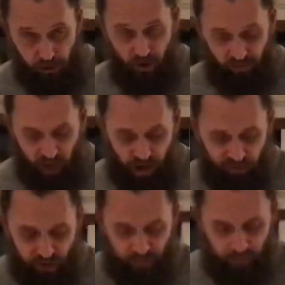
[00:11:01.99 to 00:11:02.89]
Take your oven
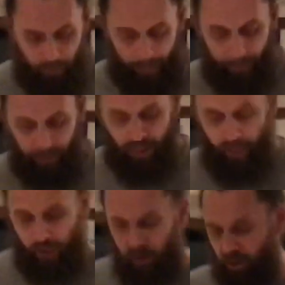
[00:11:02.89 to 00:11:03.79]
gloves
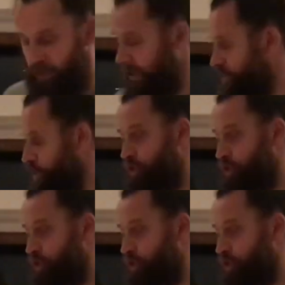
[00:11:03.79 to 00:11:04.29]
into